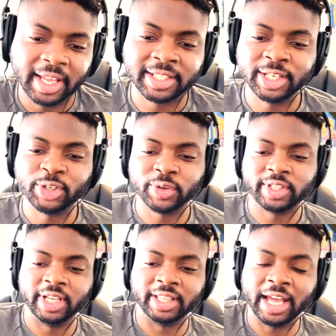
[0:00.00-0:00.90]
It's
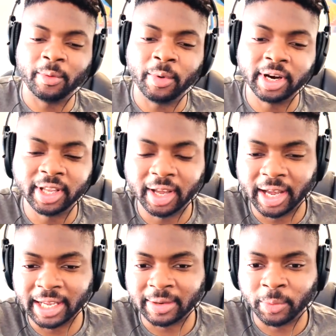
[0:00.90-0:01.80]
interesting, that one
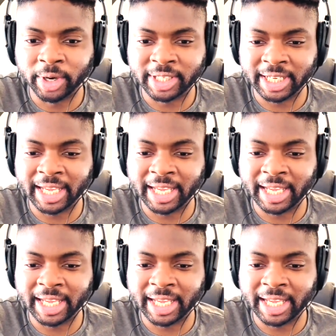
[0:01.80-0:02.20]
guy wanted to